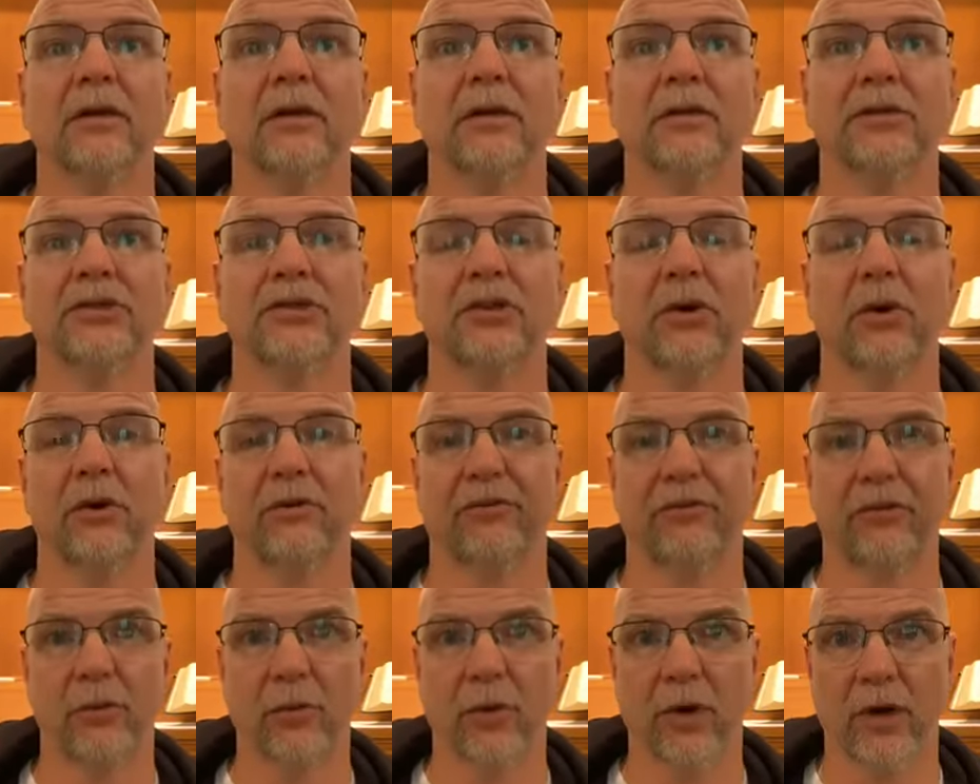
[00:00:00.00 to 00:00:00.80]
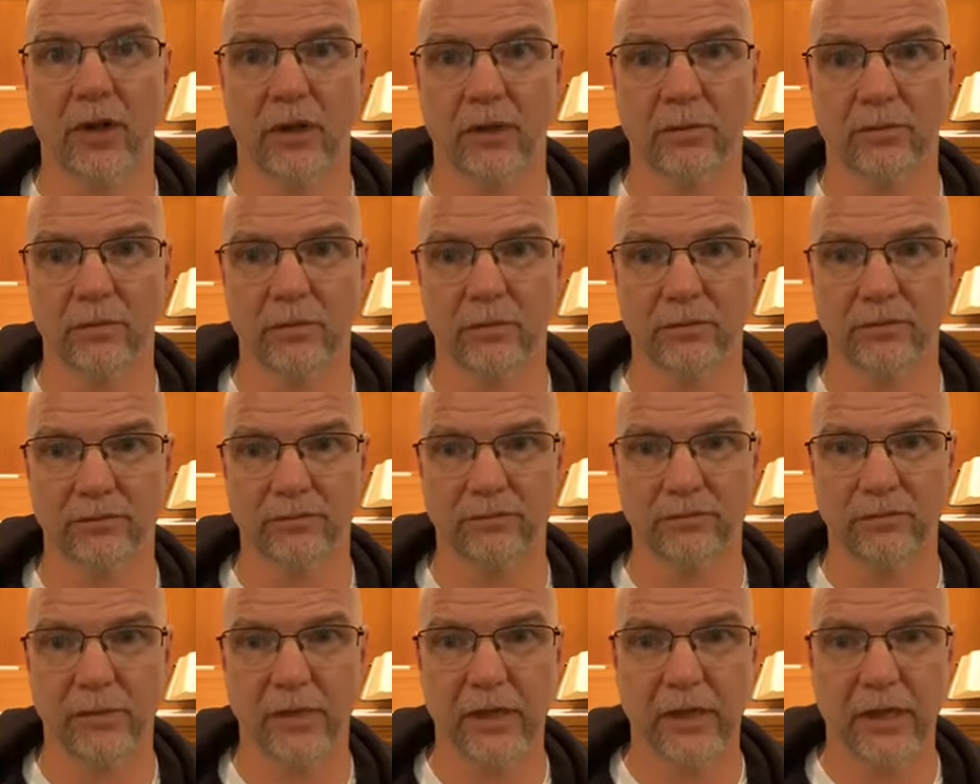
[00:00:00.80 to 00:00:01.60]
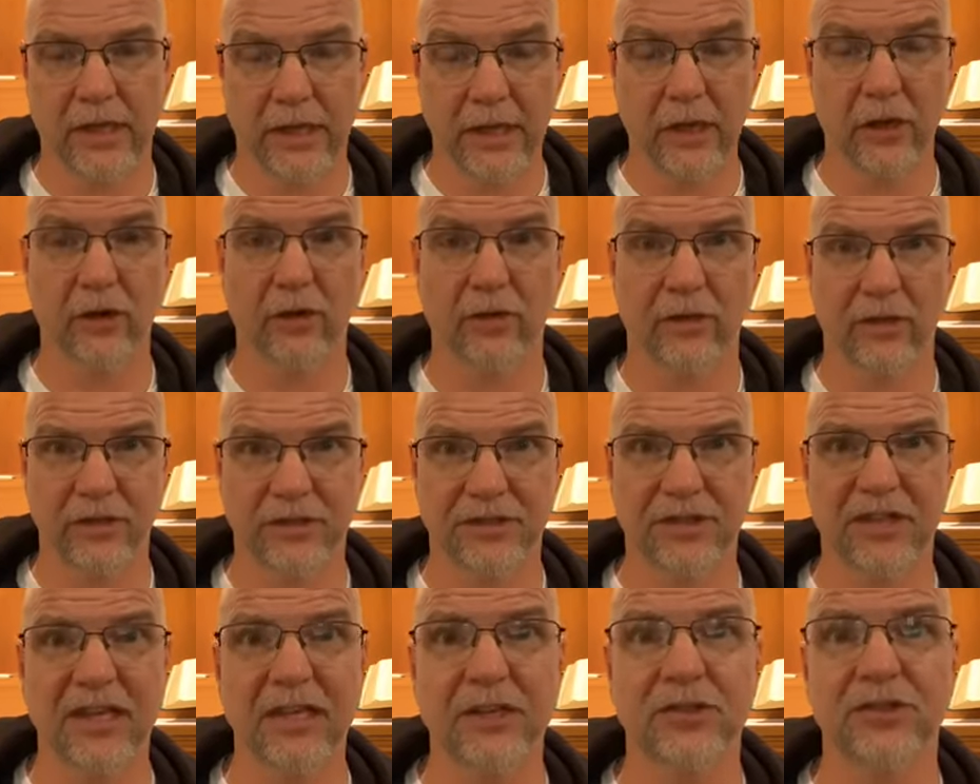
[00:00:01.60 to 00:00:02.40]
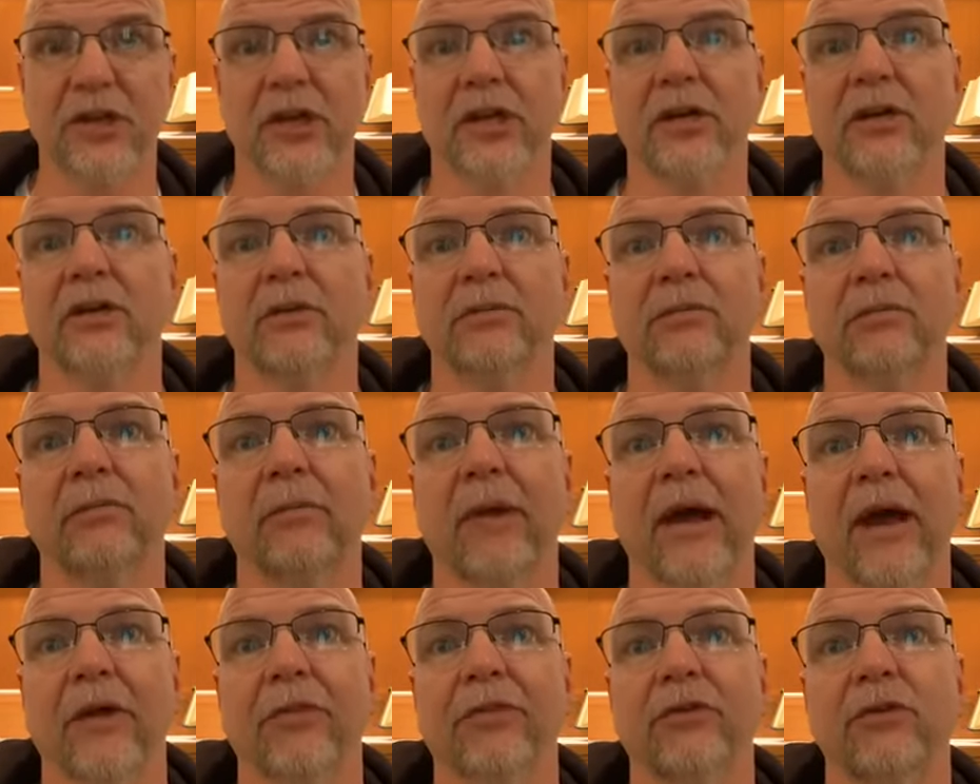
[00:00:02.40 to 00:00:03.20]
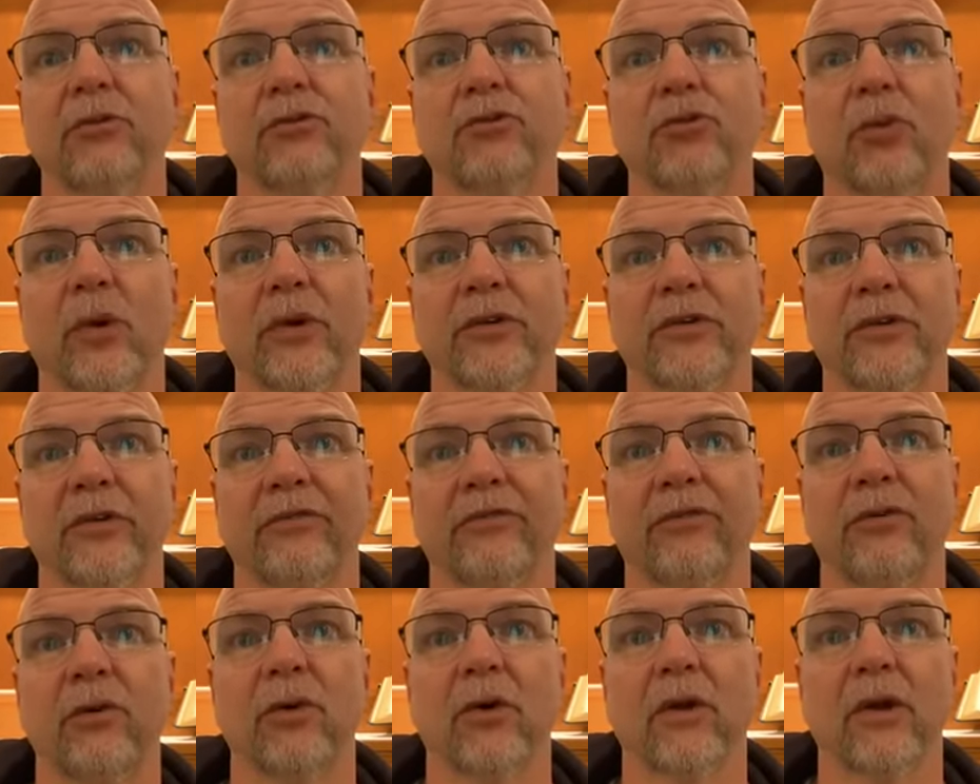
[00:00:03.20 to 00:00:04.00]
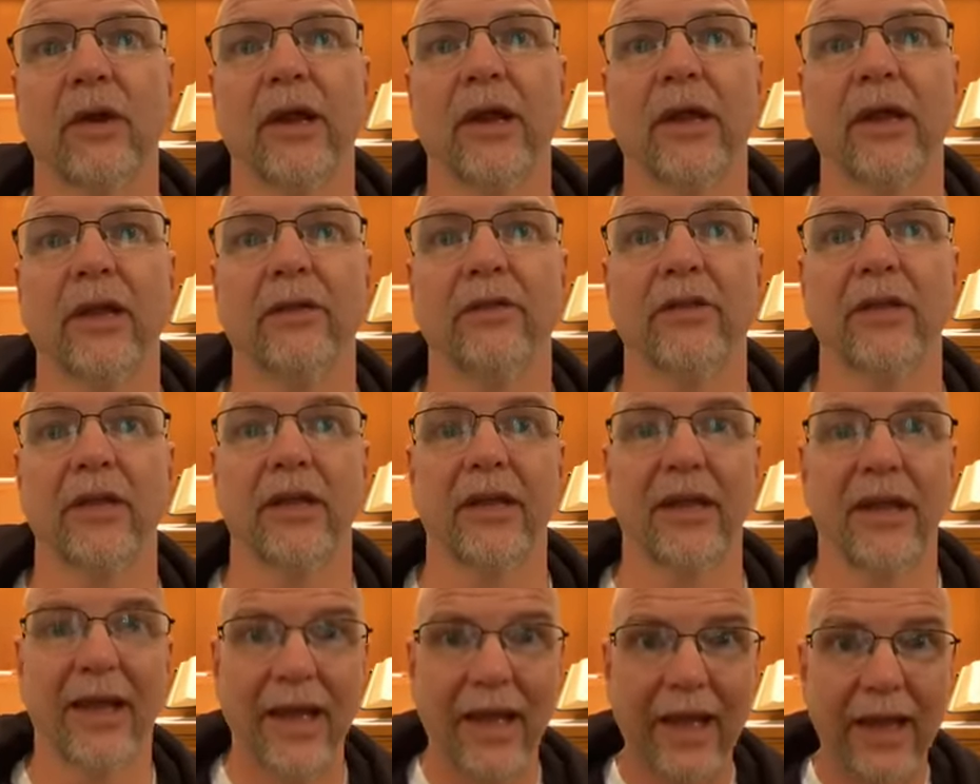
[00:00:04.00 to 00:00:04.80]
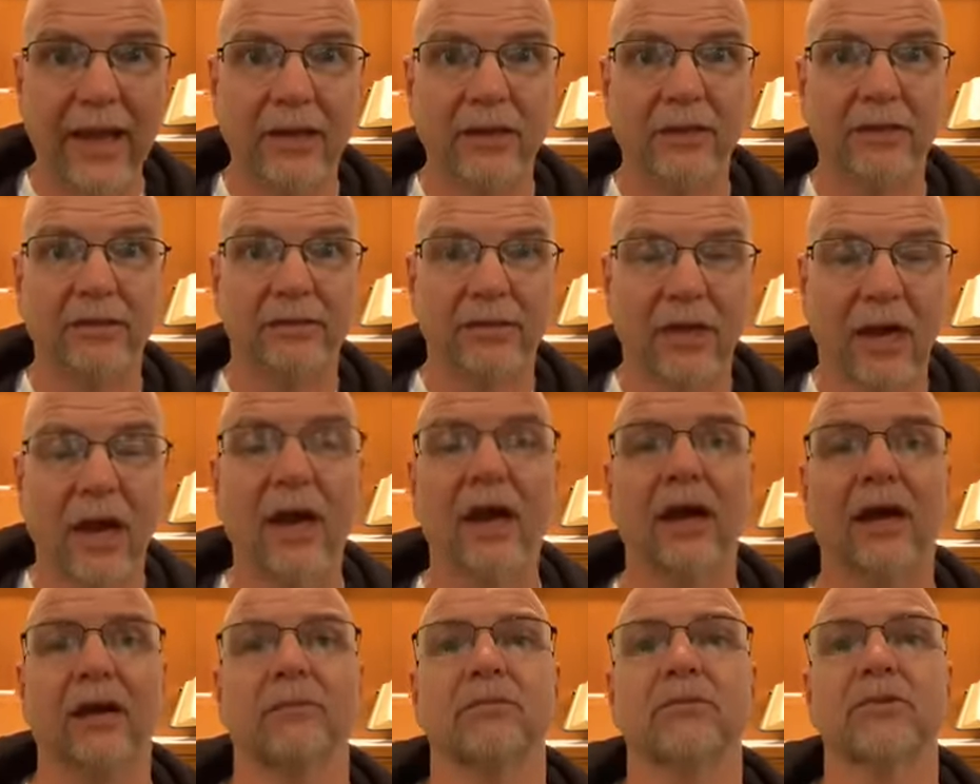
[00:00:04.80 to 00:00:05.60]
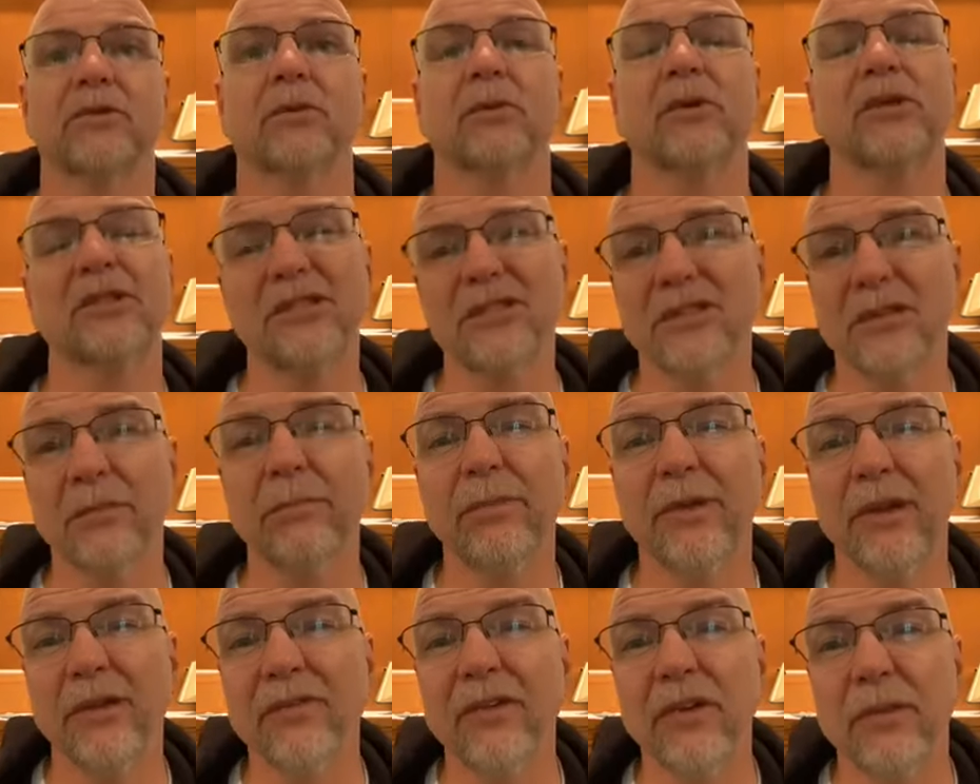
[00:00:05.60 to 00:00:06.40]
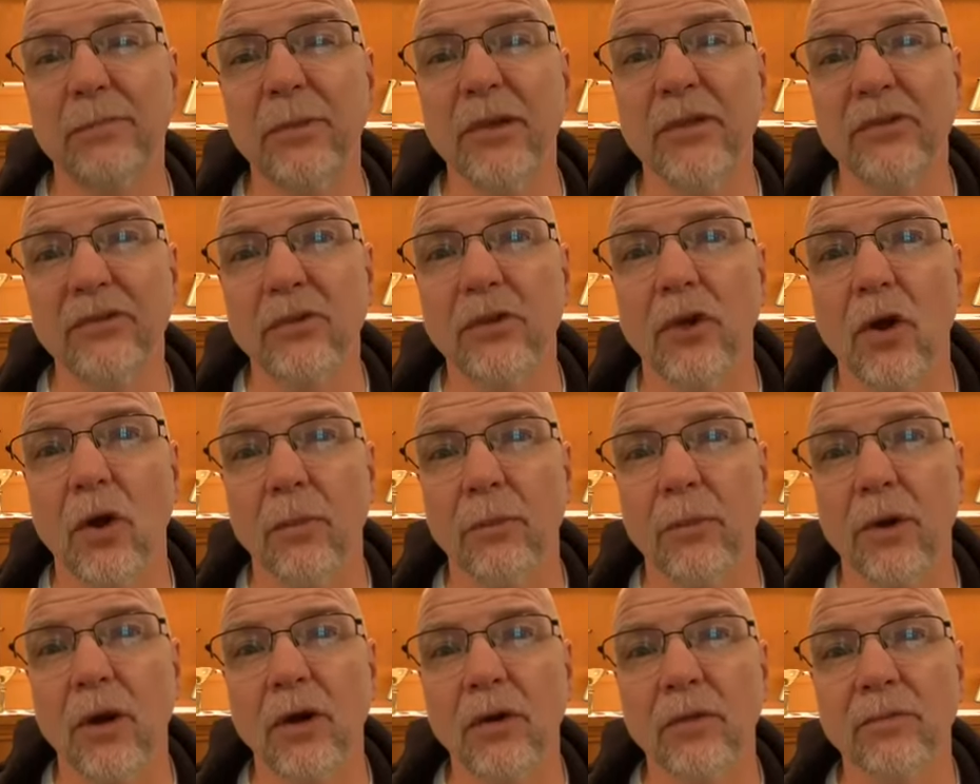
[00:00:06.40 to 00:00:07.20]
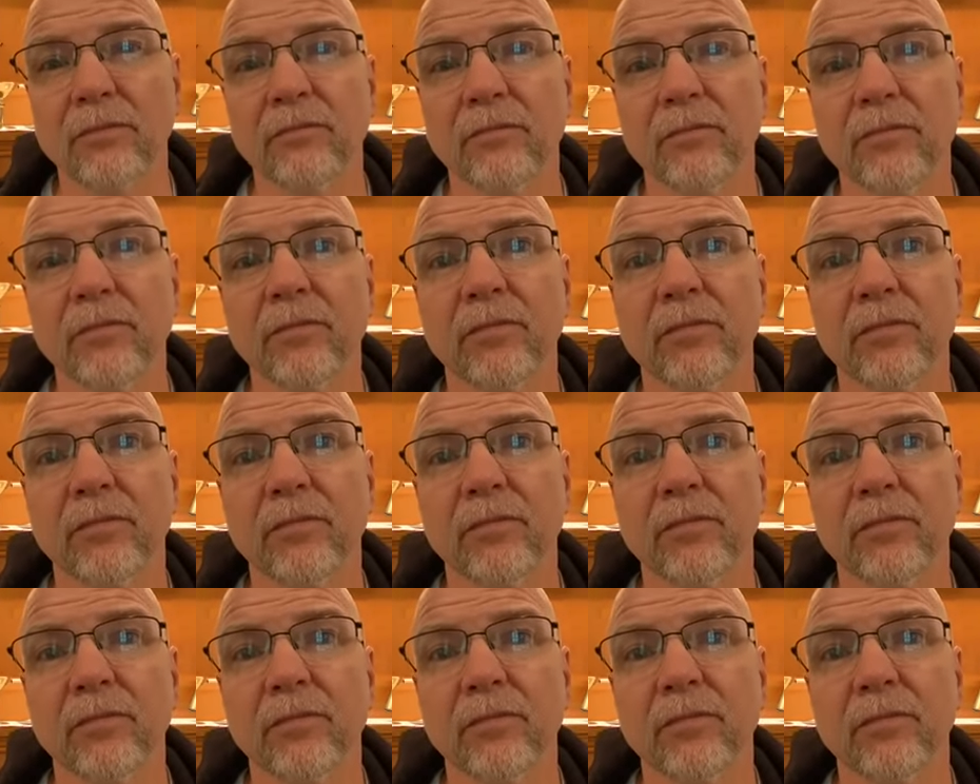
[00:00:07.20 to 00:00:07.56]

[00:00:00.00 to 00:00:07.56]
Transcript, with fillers: Uh, so if you want to hear the teaching on Matthew 24 and the end times, which is a bit of a misnomer,